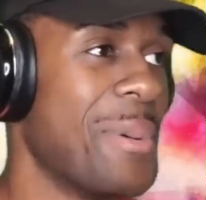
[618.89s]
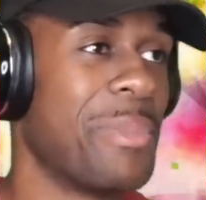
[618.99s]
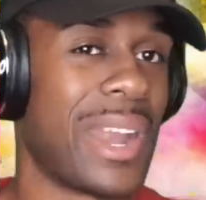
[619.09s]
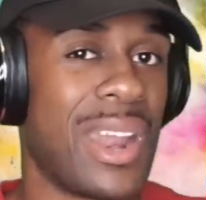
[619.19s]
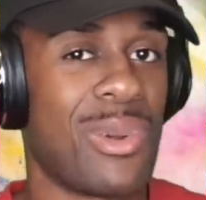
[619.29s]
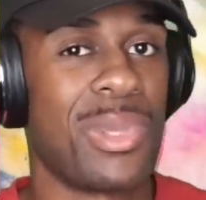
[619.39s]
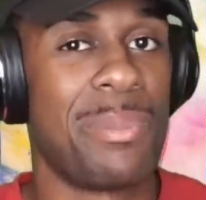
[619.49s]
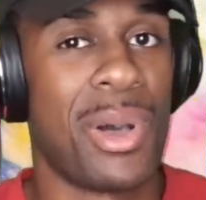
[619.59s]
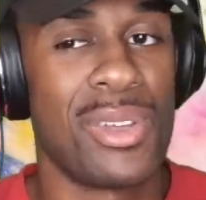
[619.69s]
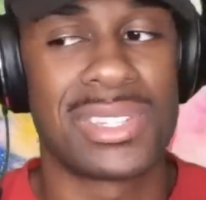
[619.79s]
but I don't really
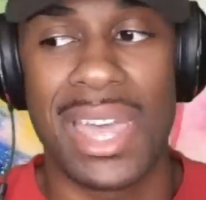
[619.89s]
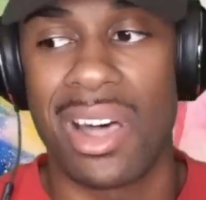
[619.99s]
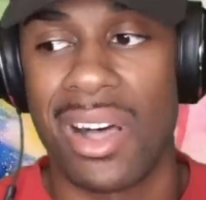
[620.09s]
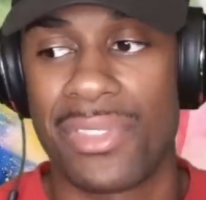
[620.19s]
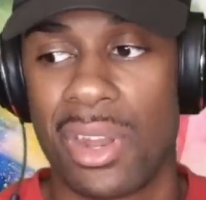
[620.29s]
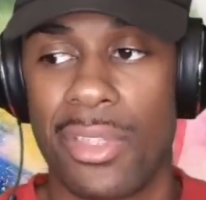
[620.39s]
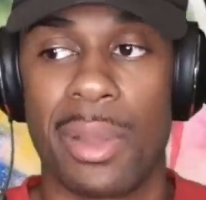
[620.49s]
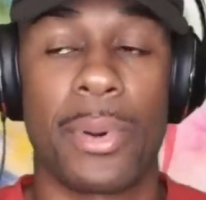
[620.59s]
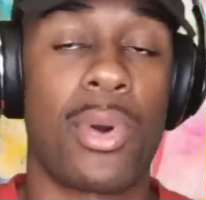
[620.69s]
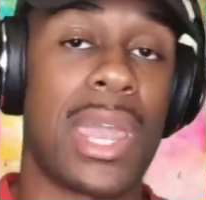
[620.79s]
post that often on there.
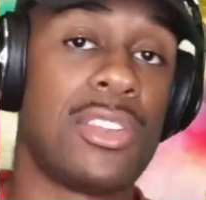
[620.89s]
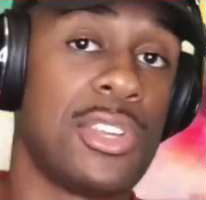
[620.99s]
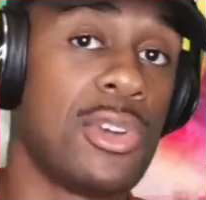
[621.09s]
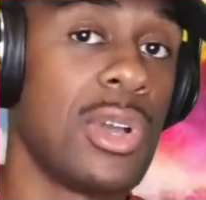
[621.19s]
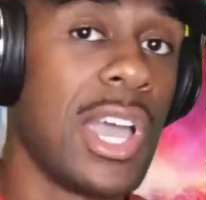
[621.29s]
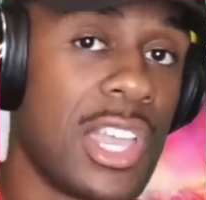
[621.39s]
But when I do,